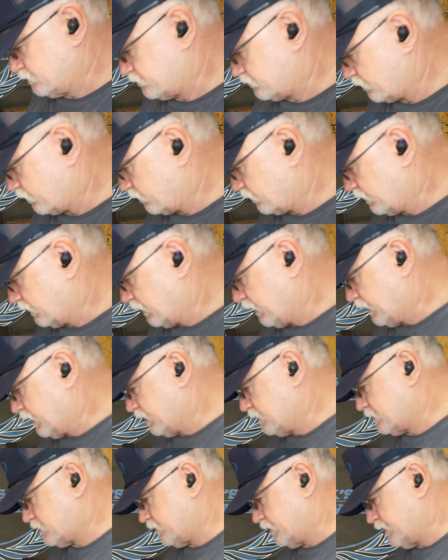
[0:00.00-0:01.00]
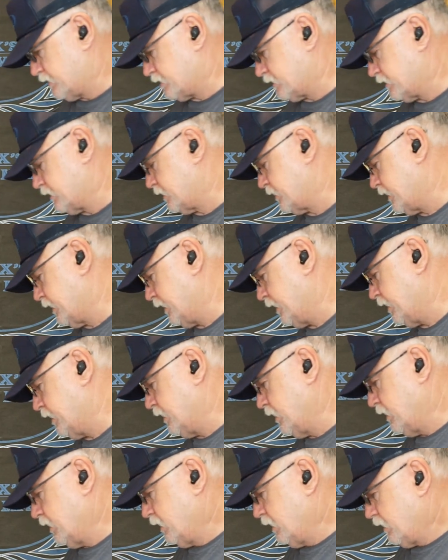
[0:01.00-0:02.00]
you certainly can, so that's a good thing.
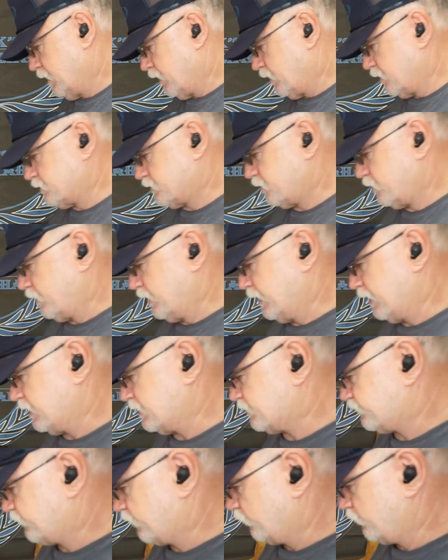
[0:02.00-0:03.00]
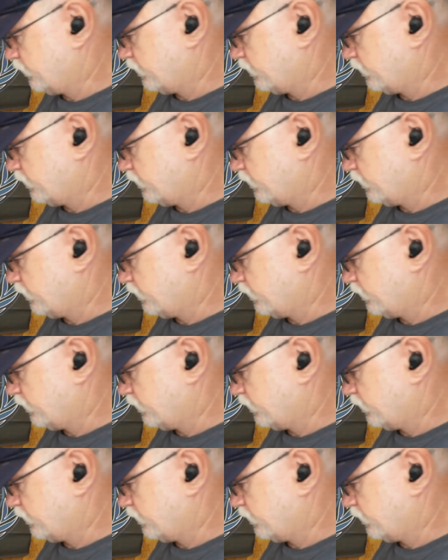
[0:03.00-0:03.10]
Also has phone